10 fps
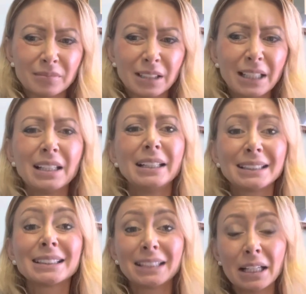
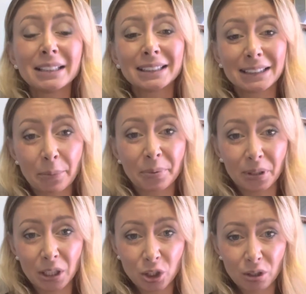it's a
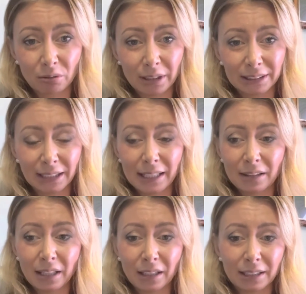separate issue. Let's say
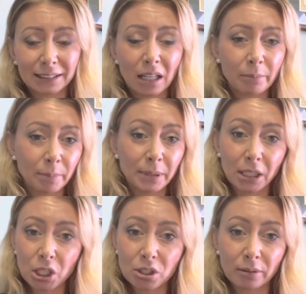the asylum
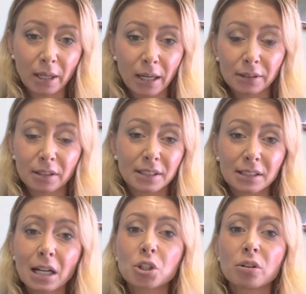application under the
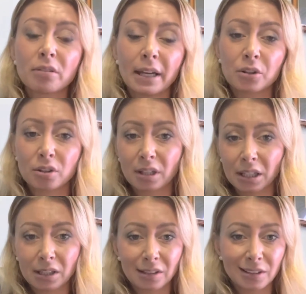statute, they are
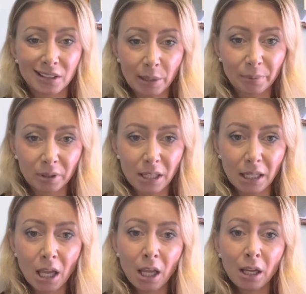adjudicated
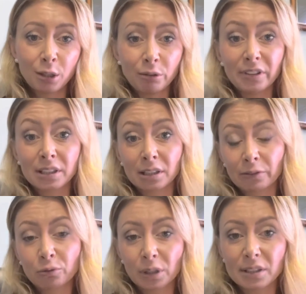separately. U visa,
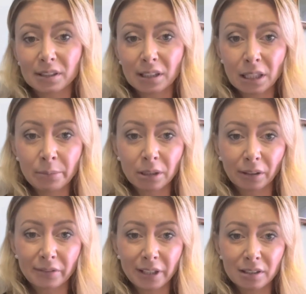of course, it's an
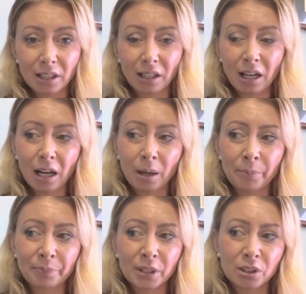immigrant visa.
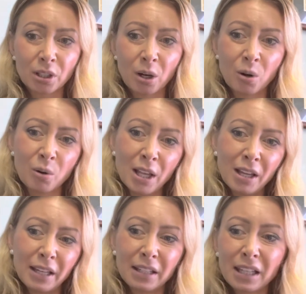So
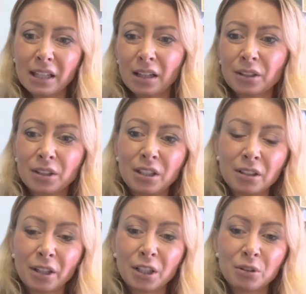again,
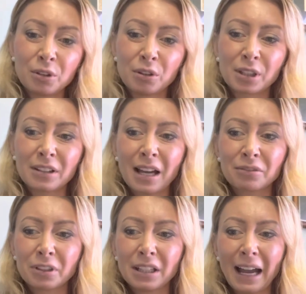here you cannot
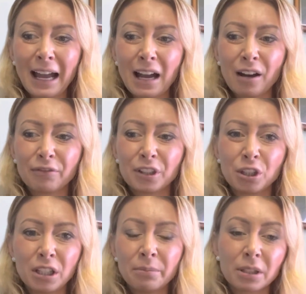really have
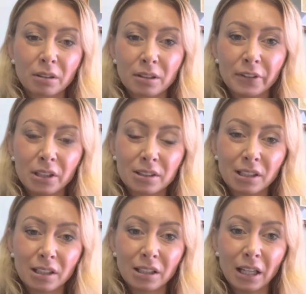immigrant
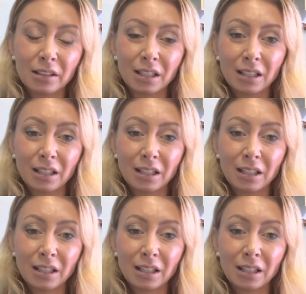visa and